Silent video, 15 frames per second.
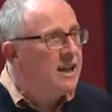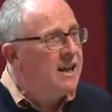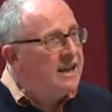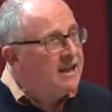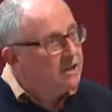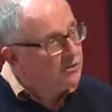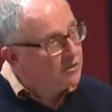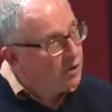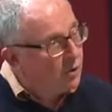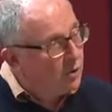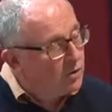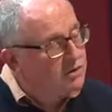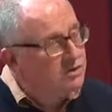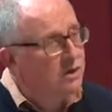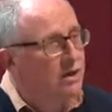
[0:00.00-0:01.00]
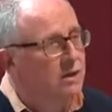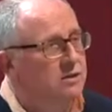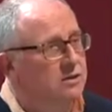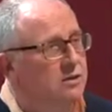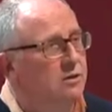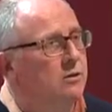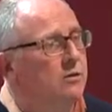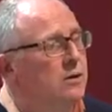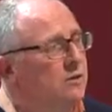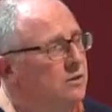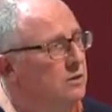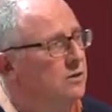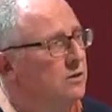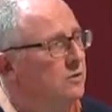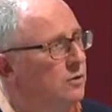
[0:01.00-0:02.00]
In, of course, also, for
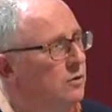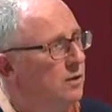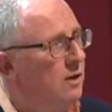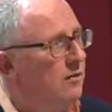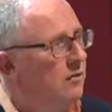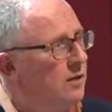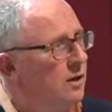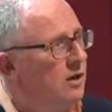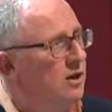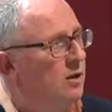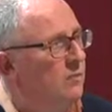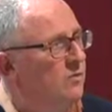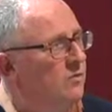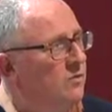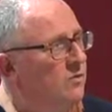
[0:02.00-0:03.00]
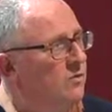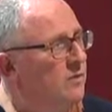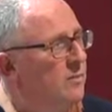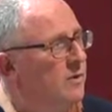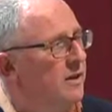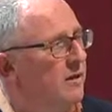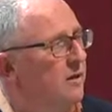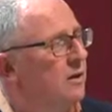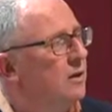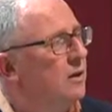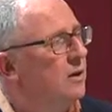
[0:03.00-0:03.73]
those of you who have not come from here,